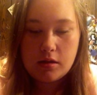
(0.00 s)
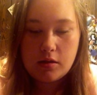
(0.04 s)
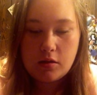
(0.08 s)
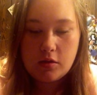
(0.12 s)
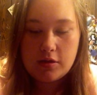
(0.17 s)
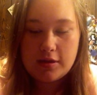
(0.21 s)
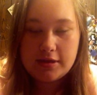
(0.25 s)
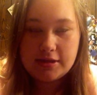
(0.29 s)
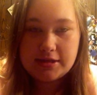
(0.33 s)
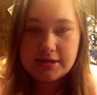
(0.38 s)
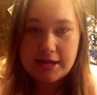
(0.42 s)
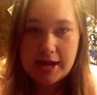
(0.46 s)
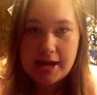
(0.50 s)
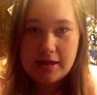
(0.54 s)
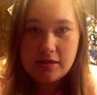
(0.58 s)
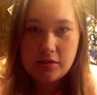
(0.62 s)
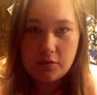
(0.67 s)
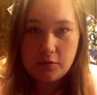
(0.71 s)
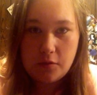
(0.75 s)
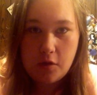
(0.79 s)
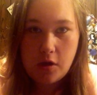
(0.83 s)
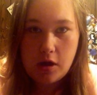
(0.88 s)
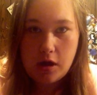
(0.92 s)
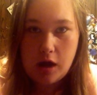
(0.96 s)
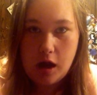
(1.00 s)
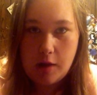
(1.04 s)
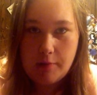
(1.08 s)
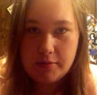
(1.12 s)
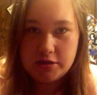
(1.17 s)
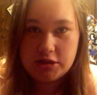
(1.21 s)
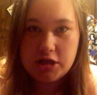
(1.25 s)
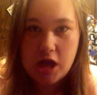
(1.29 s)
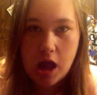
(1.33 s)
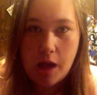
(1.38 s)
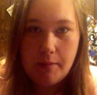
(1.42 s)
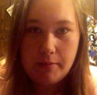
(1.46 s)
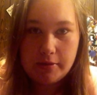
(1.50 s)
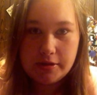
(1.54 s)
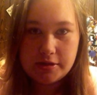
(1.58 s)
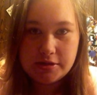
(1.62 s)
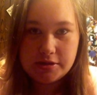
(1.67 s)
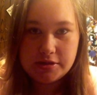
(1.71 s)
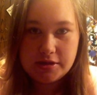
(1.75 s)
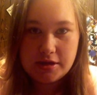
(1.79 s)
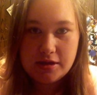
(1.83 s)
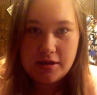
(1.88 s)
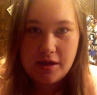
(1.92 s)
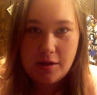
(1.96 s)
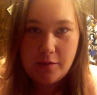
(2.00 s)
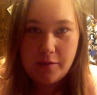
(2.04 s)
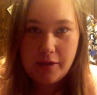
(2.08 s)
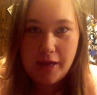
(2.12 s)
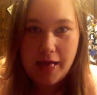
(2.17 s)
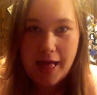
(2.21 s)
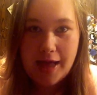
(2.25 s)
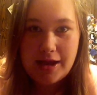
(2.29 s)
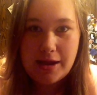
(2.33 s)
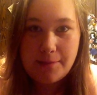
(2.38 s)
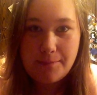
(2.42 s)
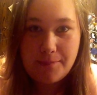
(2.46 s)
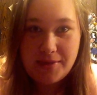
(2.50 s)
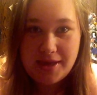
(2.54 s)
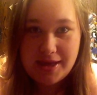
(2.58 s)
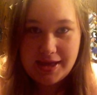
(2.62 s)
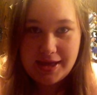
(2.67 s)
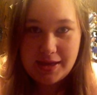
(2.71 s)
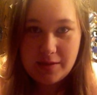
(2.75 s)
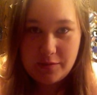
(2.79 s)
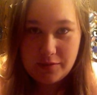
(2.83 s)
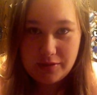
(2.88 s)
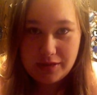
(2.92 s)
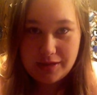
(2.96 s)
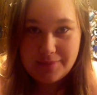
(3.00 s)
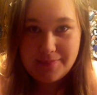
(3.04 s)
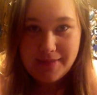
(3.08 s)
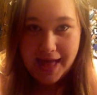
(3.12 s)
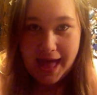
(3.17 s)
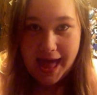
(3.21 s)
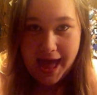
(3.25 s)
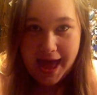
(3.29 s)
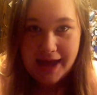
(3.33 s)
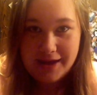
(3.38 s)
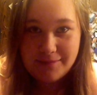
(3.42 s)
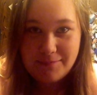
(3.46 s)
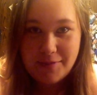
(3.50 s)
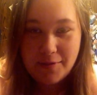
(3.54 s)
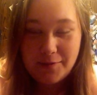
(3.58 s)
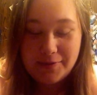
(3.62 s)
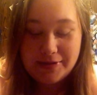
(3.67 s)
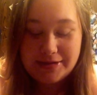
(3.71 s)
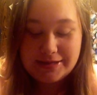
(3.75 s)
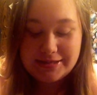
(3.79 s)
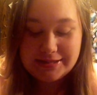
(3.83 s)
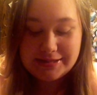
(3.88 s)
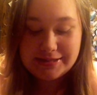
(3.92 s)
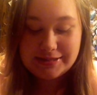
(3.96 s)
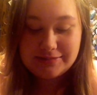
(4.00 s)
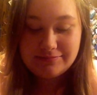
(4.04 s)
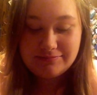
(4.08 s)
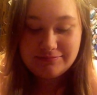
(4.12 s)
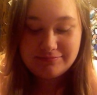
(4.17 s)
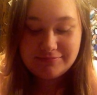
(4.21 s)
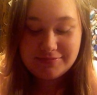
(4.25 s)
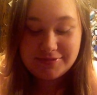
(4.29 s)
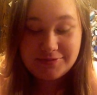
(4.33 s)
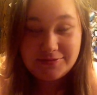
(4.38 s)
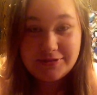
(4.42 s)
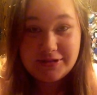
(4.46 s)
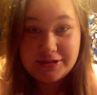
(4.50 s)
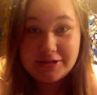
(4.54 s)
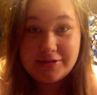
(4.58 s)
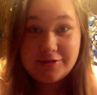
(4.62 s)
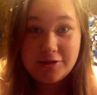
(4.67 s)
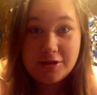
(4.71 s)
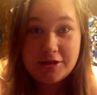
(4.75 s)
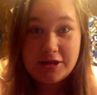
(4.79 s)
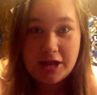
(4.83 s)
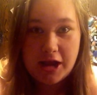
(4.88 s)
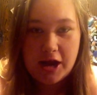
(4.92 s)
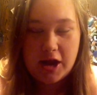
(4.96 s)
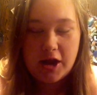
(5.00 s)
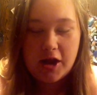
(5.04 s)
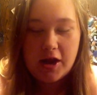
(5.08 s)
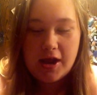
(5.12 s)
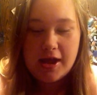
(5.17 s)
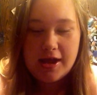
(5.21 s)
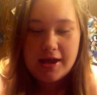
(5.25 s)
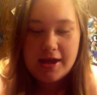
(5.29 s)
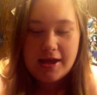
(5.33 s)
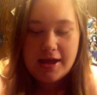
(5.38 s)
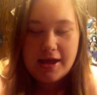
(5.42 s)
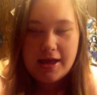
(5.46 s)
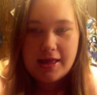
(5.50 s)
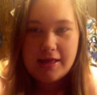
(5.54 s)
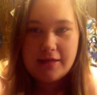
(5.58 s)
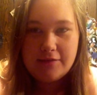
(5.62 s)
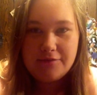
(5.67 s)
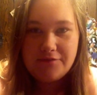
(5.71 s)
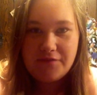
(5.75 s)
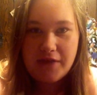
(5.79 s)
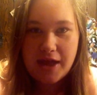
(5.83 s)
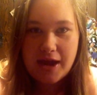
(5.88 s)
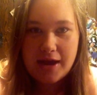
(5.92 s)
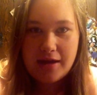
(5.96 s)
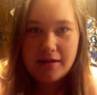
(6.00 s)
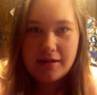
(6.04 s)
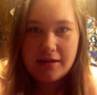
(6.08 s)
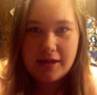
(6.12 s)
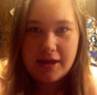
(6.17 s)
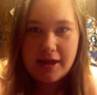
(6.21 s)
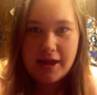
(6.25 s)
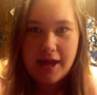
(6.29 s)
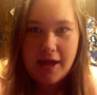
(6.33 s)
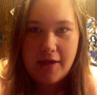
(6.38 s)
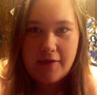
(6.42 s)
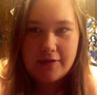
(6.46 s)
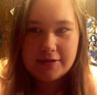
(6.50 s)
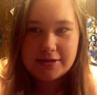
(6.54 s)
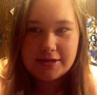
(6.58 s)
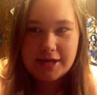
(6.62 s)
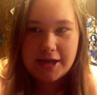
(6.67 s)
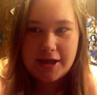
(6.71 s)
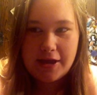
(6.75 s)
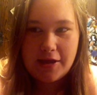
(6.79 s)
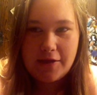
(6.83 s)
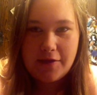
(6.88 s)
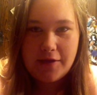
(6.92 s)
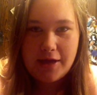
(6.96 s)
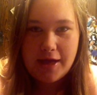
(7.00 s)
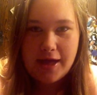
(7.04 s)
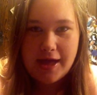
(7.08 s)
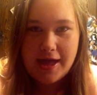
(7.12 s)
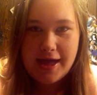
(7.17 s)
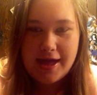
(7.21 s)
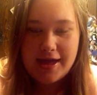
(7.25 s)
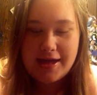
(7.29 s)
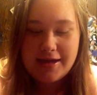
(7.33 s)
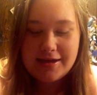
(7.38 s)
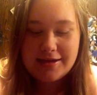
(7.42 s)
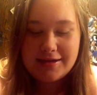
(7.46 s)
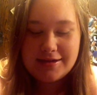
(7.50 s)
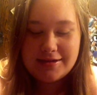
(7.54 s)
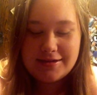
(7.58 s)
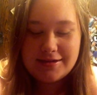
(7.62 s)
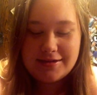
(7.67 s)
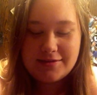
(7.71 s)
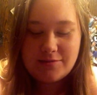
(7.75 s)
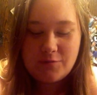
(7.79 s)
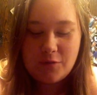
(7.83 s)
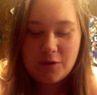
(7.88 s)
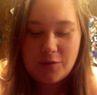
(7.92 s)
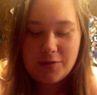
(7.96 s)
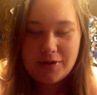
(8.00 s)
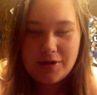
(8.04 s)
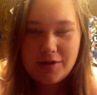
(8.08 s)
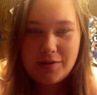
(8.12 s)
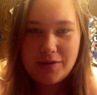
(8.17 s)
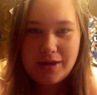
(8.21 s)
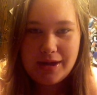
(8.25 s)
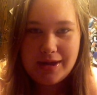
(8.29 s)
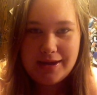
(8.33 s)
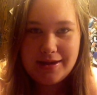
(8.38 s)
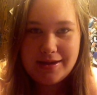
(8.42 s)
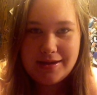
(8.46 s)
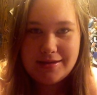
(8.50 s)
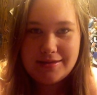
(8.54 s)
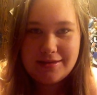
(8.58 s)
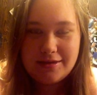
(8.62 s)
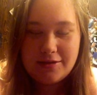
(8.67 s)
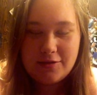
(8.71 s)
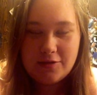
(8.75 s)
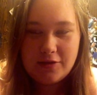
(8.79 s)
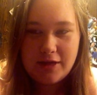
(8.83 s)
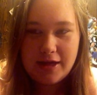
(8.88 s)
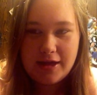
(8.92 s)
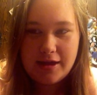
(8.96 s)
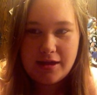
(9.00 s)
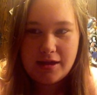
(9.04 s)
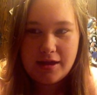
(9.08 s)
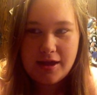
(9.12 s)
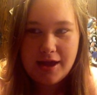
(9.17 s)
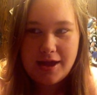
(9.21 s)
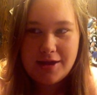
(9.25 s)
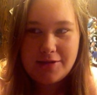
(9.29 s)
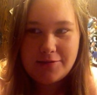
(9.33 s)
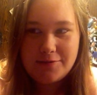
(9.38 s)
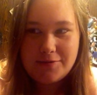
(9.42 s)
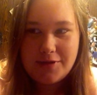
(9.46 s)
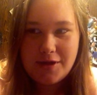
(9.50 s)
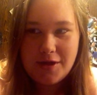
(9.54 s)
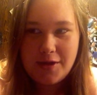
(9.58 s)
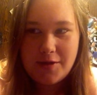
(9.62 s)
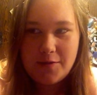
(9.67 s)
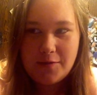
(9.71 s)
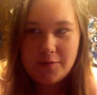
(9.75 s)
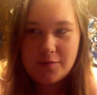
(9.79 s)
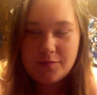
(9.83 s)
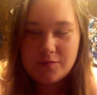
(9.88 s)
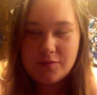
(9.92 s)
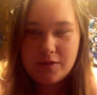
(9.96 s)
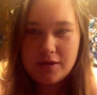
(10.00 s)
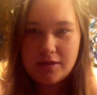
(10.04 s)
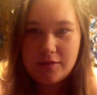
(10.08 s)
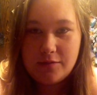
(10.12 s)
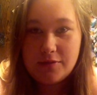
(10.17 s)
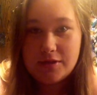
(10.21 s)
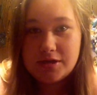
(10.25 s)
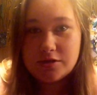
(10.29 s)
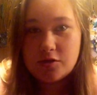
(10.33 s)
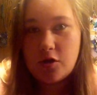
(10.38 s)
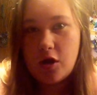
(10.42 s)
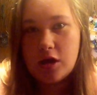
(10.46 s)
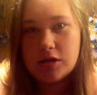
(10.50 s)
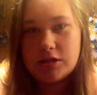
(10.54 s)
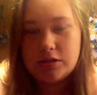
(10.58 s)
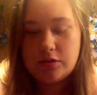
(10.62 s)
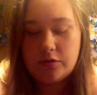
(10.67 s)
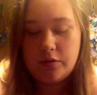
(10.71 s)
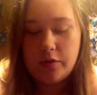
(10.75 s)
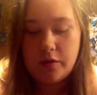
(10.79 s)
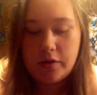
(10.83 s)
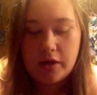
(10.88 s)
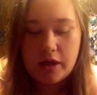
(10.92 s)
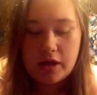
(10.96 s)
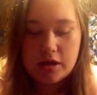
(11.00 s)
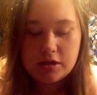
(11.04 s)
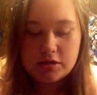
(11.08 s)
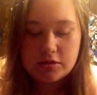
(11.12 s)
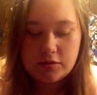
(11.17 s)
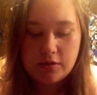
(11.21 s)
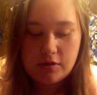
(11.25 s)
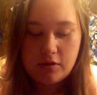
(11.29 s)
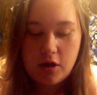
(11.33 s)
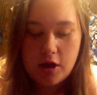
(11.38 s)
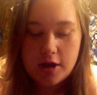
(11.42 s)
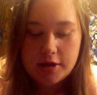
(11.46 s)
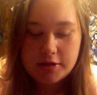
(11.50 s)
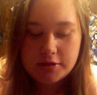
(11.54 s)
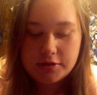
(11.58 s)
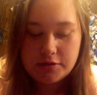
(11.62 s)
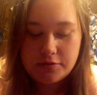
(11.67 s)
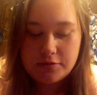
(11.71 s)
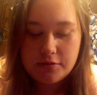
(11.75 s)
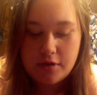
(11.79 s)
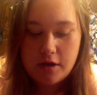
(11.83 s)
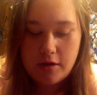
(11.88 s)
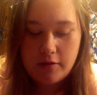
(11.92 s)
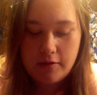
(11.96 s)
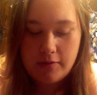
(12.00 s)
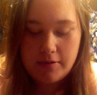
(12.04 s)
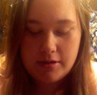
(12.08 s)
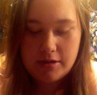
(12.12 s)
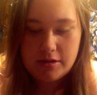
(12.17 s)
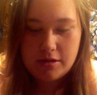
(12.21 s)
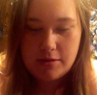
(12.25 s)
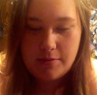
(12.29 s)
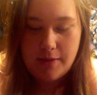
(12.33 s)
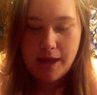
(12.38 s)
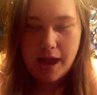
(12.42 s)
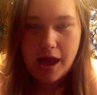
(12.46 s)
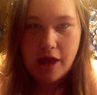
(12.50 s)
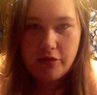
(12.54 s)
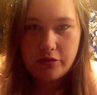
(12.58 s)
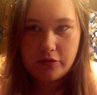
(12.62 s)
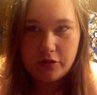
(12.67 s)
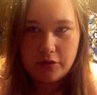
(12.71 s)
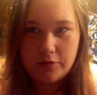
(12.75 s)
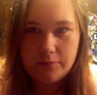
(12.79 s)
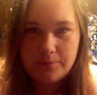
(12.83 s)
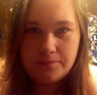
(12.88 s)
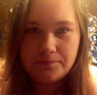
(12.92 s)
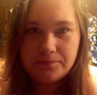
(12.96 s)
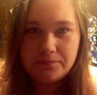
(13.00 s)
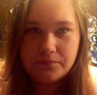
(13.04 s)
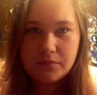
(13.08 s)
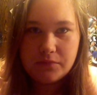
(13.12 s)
on the side of the road in our pajamas, and we all had to pee really bad, but we just stood there. And then finally, I was like, okay, what are we doing? And they were like, I don't know. And then we just crossed the road. So we crossed the road and we went to the bathroom.